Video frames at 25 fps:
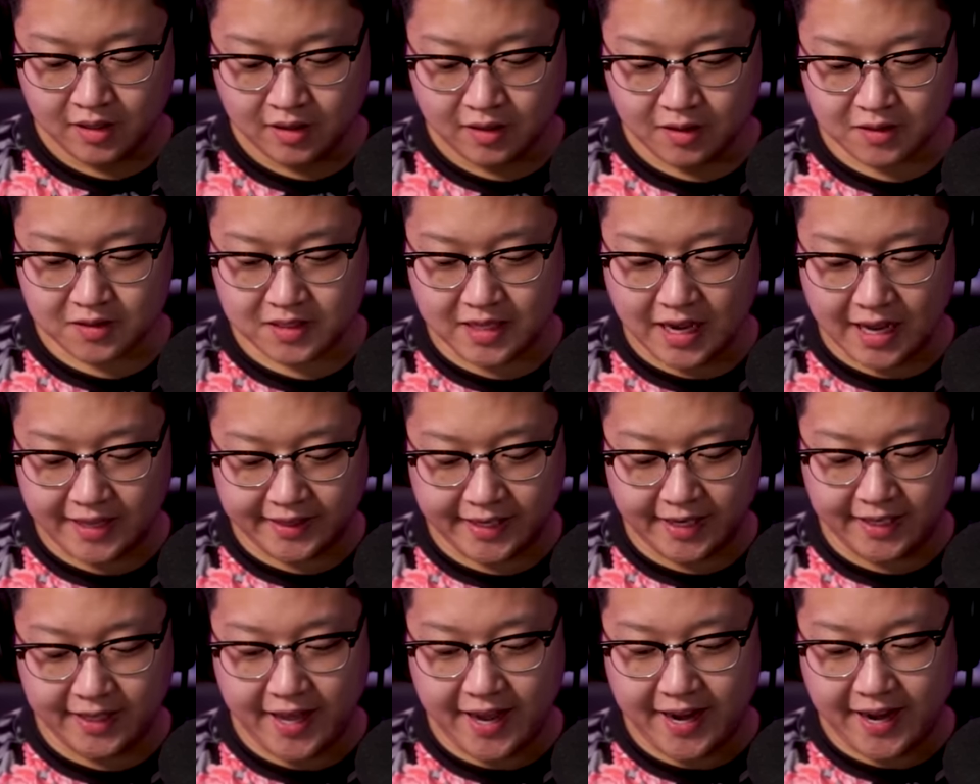There's
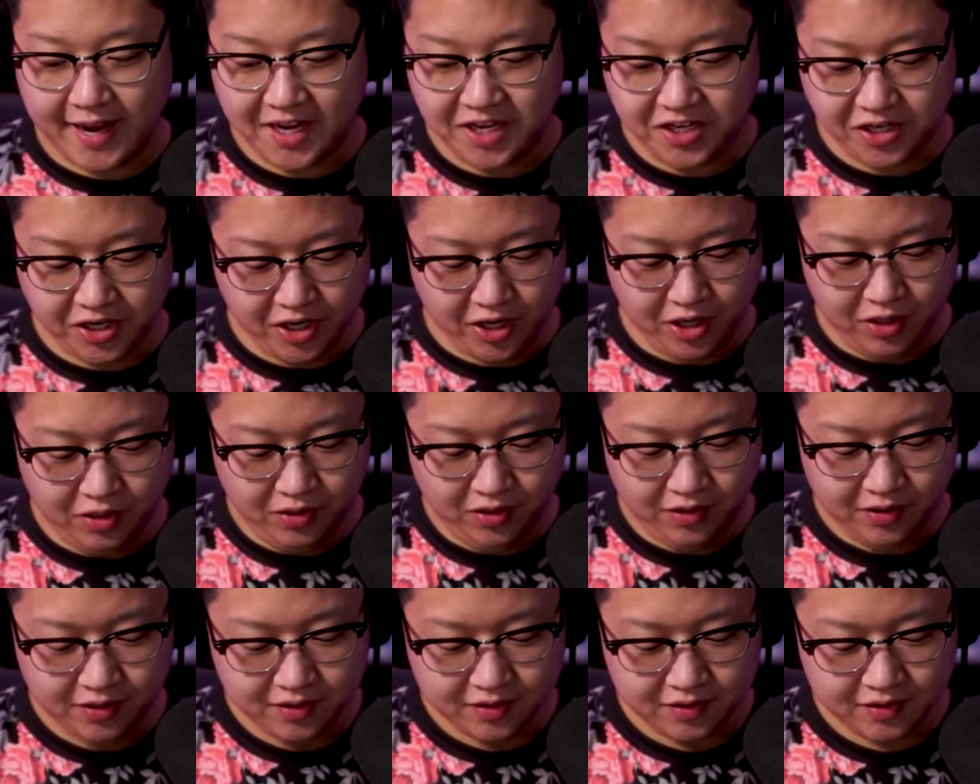nothing they can
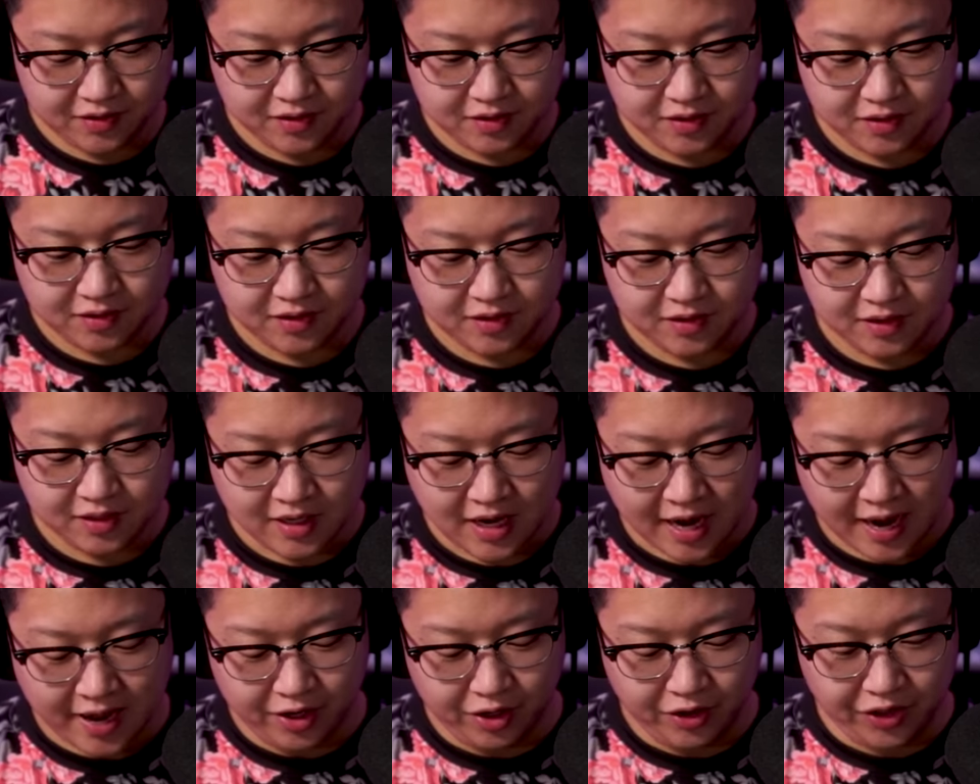do.
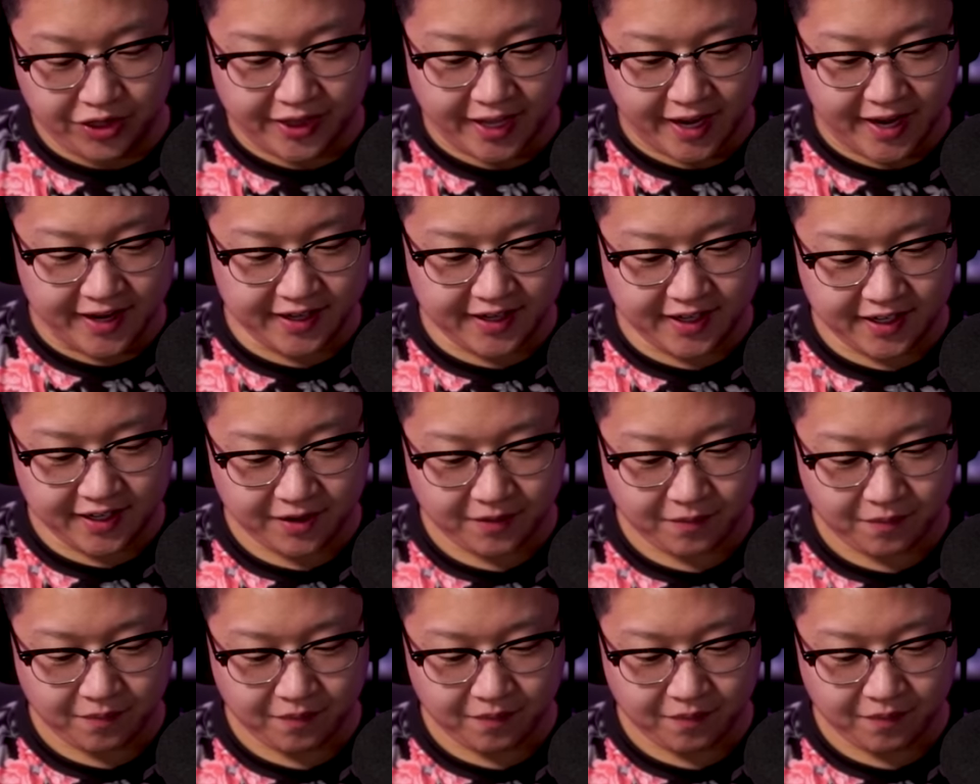I don't think.